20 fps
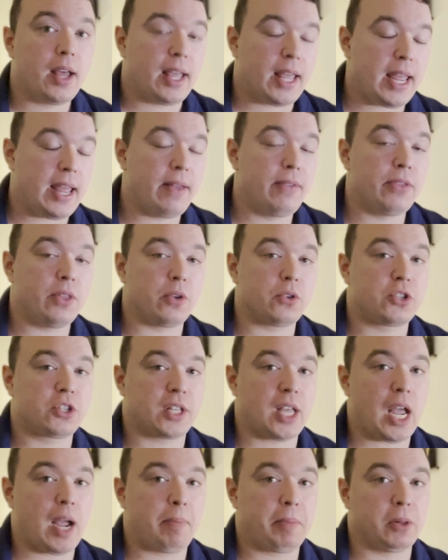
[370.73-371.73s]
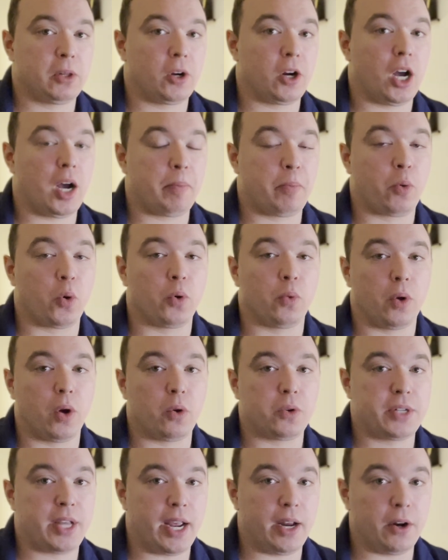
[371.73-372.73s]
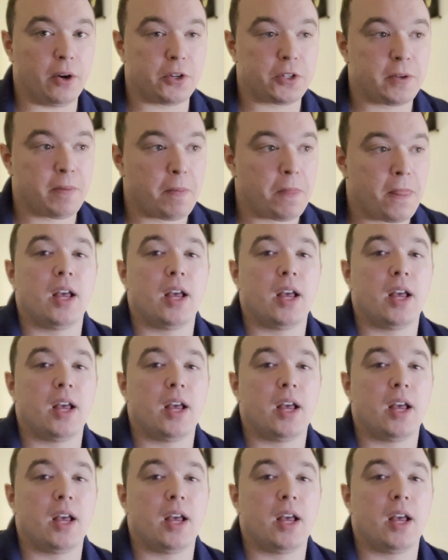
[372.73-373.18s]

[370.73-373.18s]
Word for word: in those scapular upward rotators.